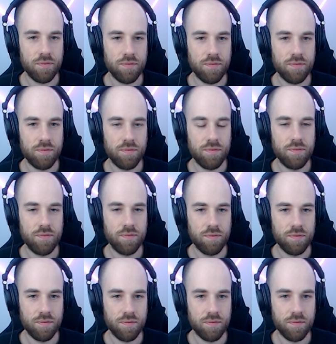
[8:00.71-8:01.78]

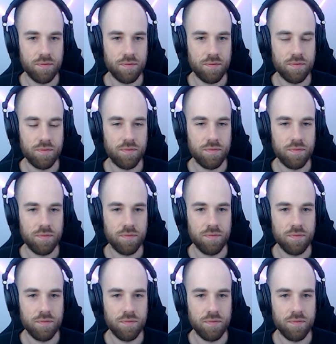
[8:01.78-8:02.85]

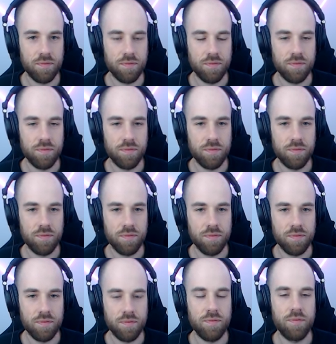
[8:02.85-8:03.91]

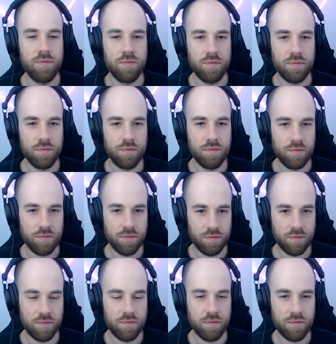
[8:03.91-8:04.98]

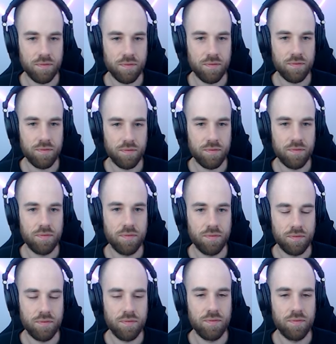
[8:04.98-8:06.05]

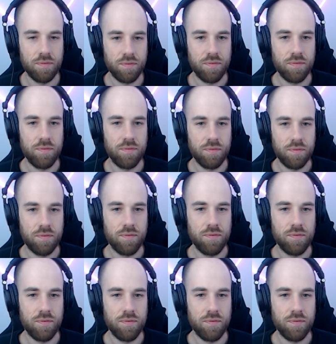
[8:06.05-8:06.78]
No words are spoken by the person on screen.